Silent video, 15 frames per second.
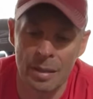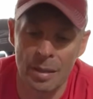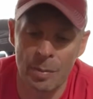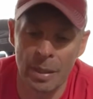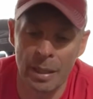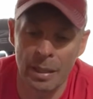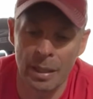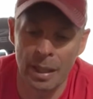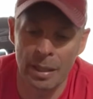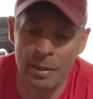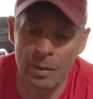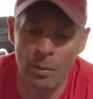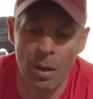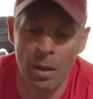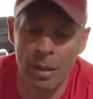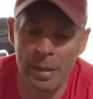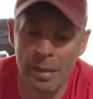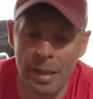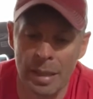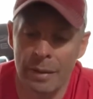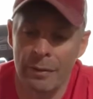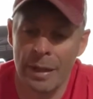bait catching walleyes
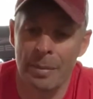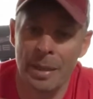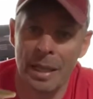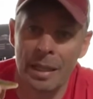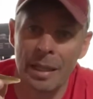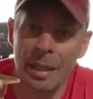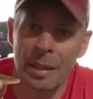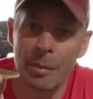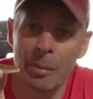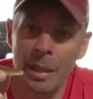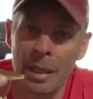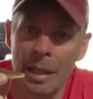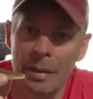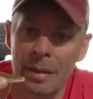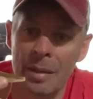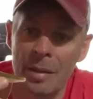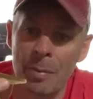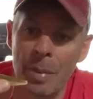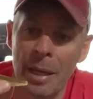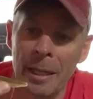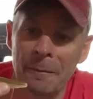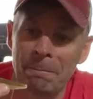that if I'm not getting bit on this
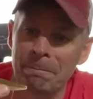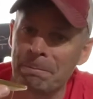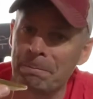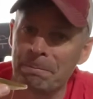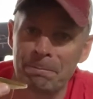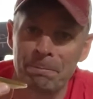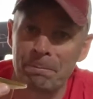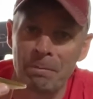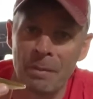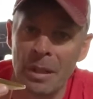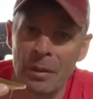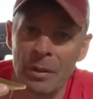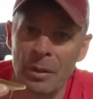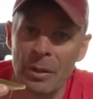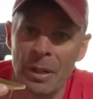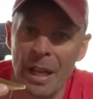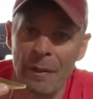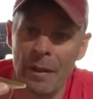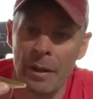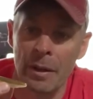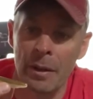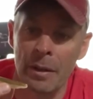bait, they're not
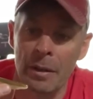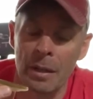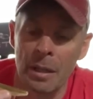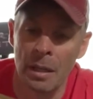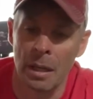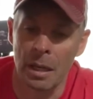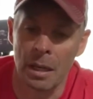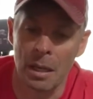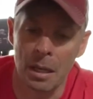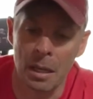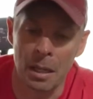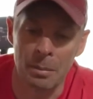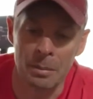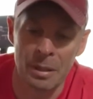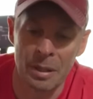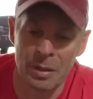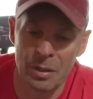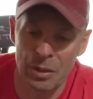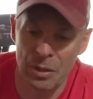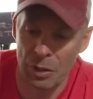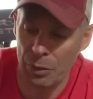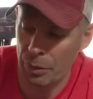there. It's
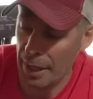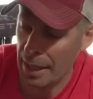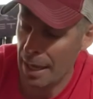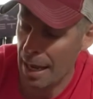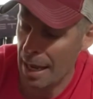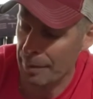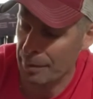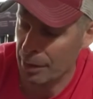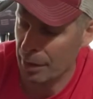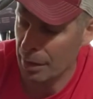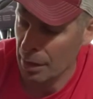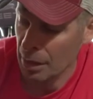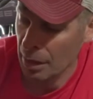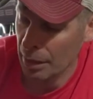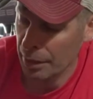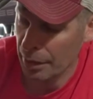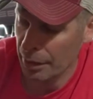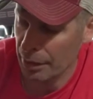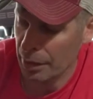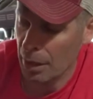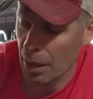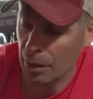just a great option.
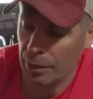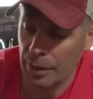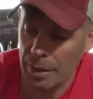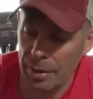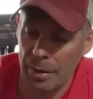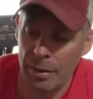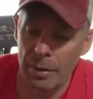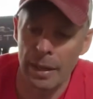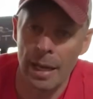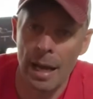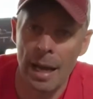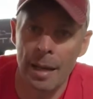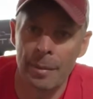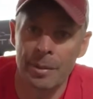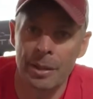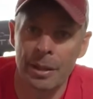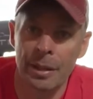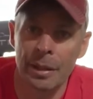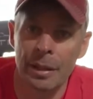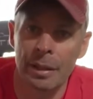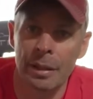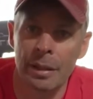Another color that's a great option
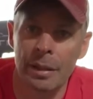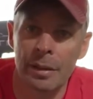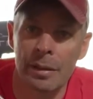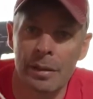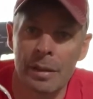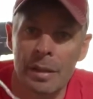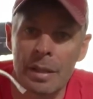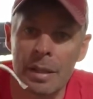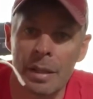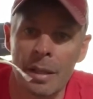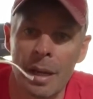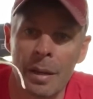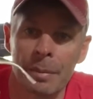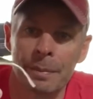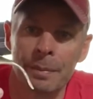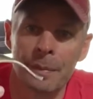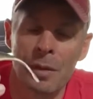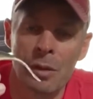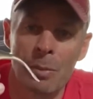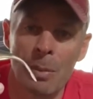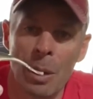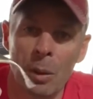is the
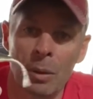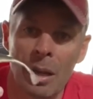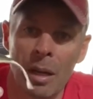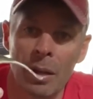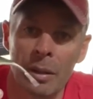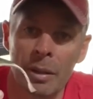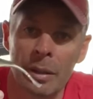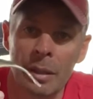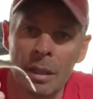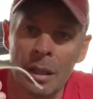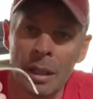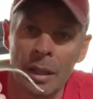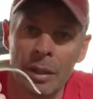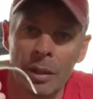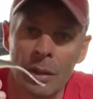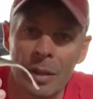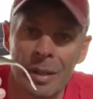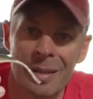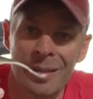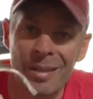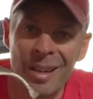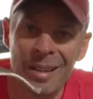smelled color.
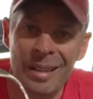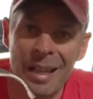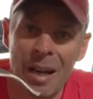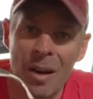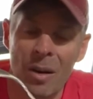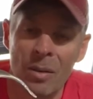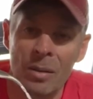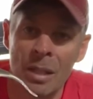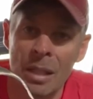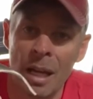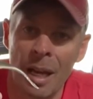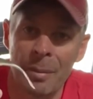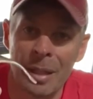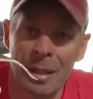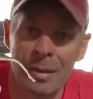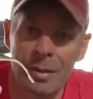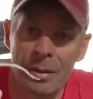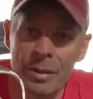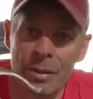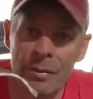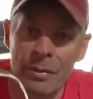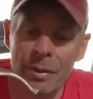It's dark out. I'm not
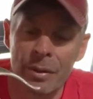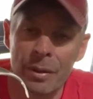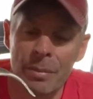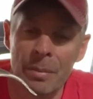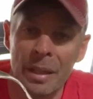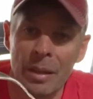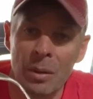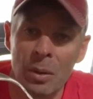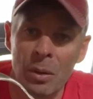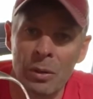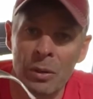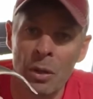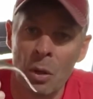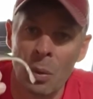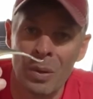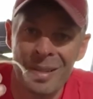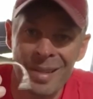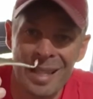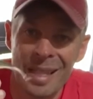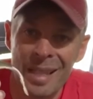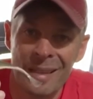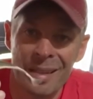searching for minnows. Once
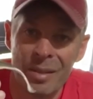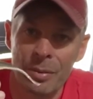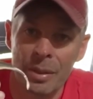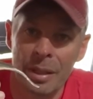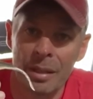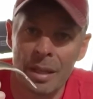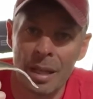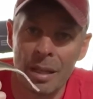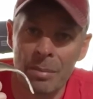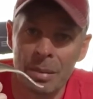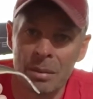I get this rigged up,